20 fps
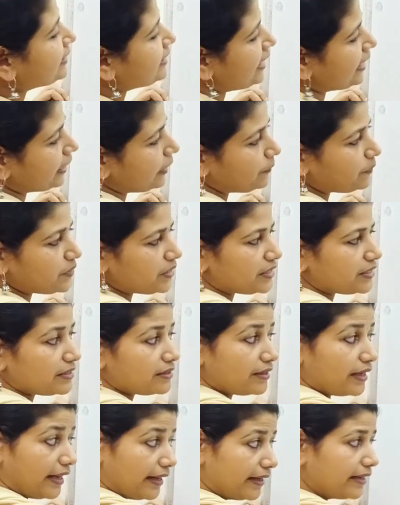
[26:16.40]
Jacob's
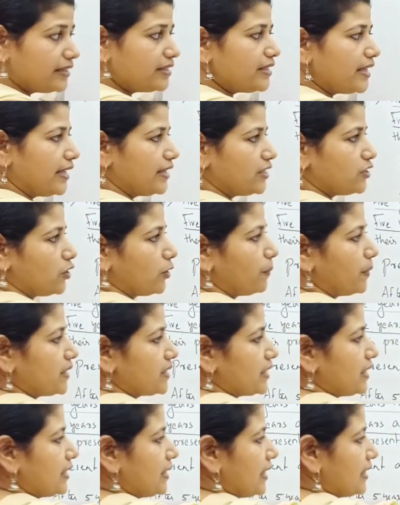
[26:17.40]
current age or
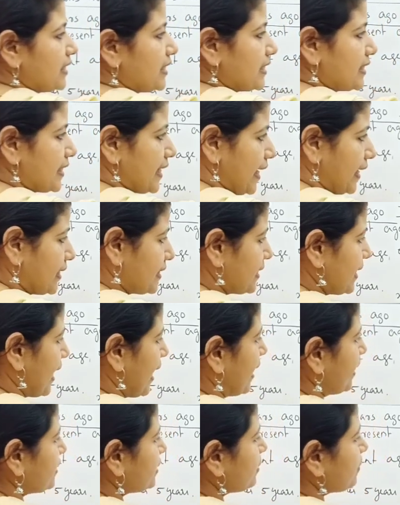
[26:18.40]
present age is x
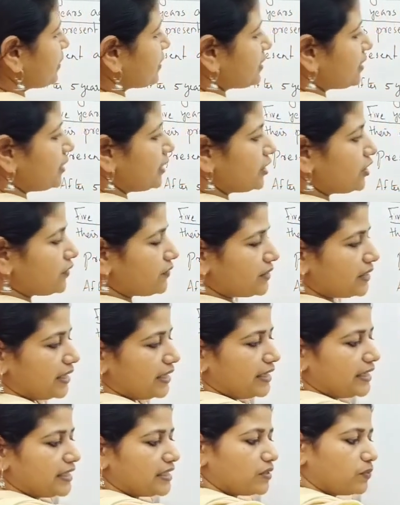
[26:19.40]
and the present age of
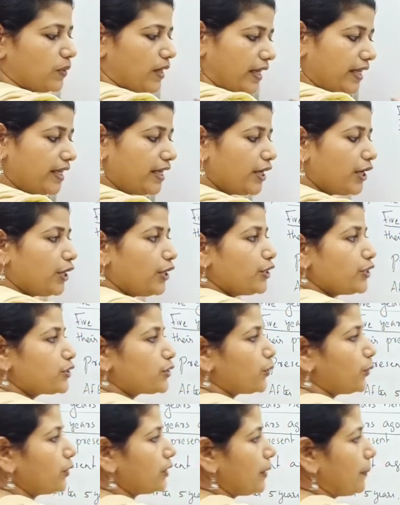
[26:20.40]
son is y.
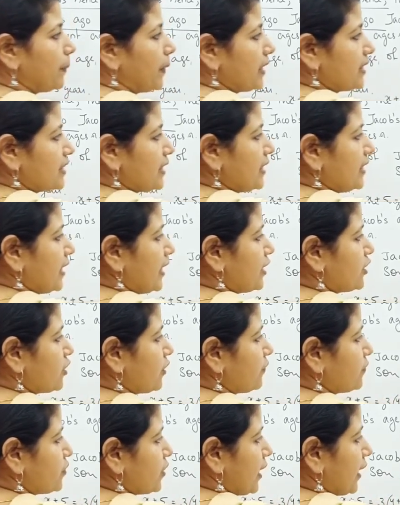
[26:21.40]
So, the present age
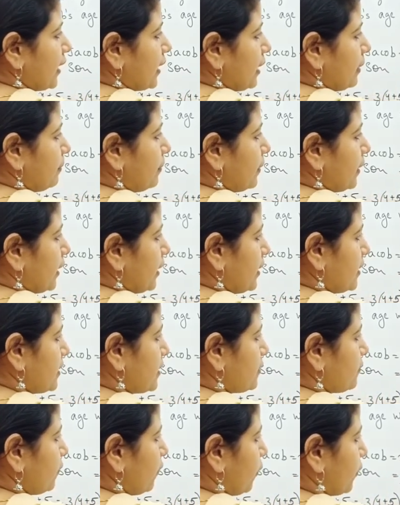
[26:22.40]
of Jacob
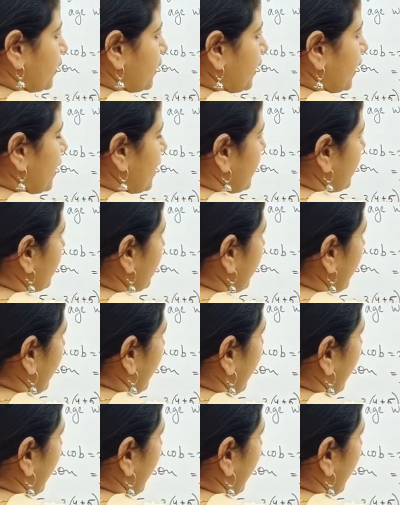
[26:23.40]
is 40